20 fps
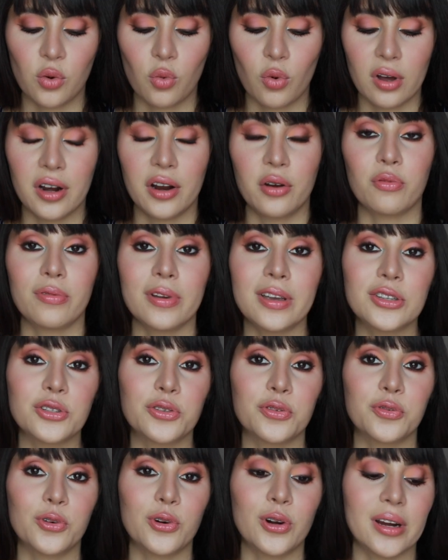want to reach
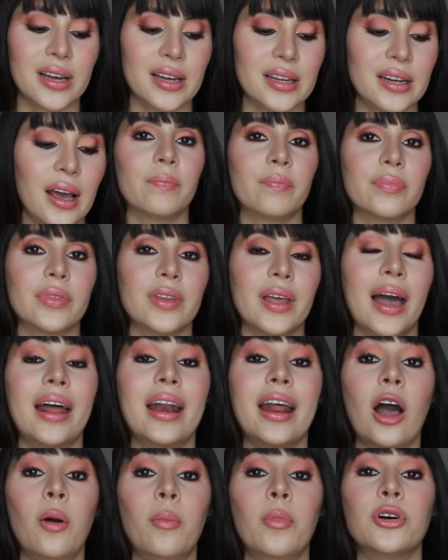for it and
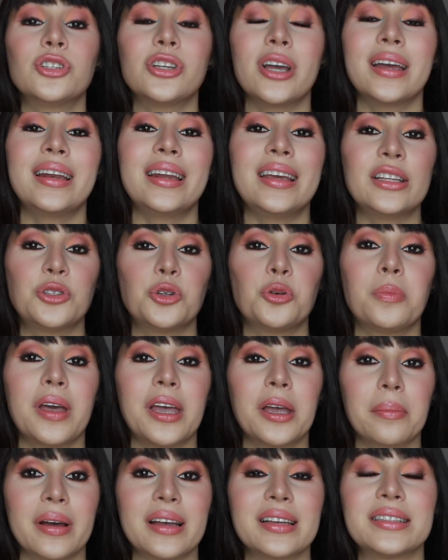how much I need to
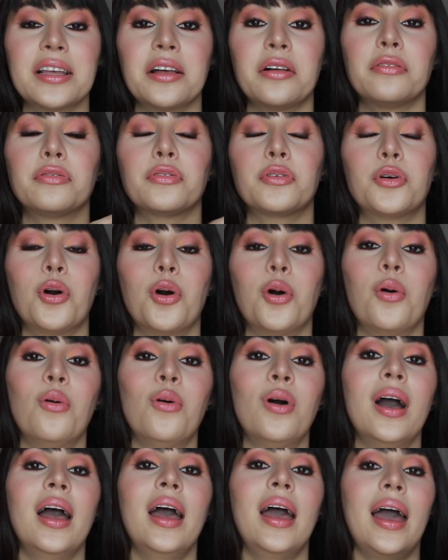make myself
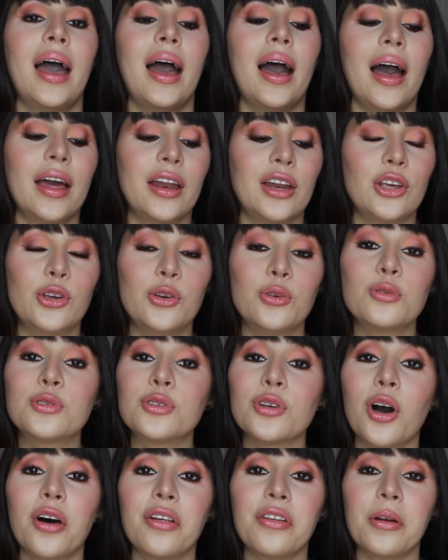go and
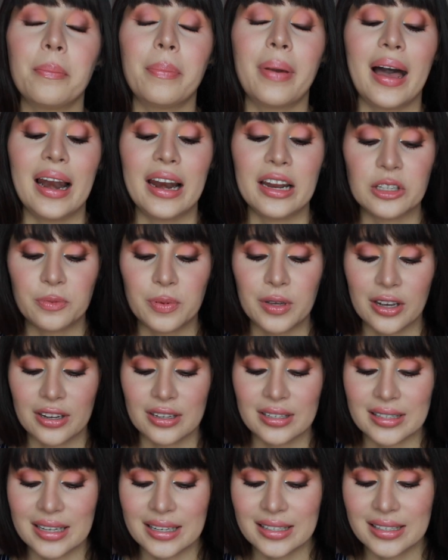use other palettes
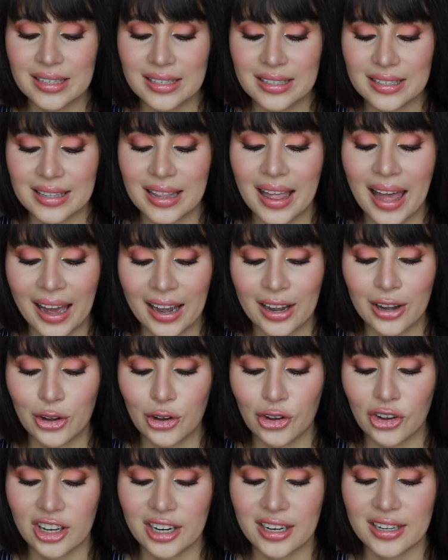because this is that
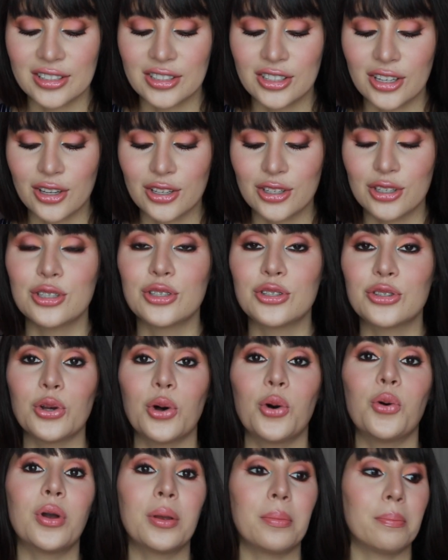good. It's just
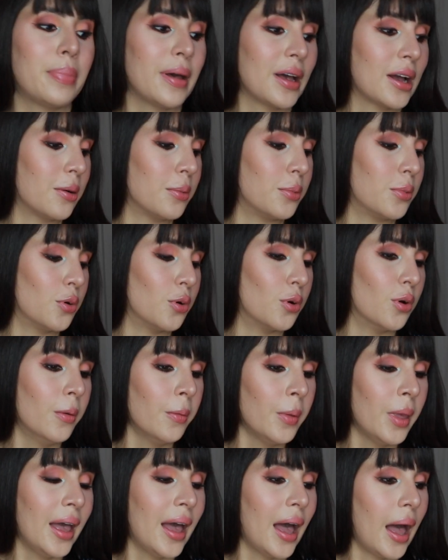so impeccable.
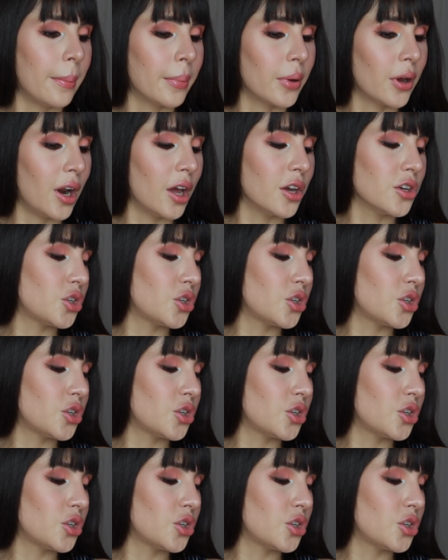I'm gonna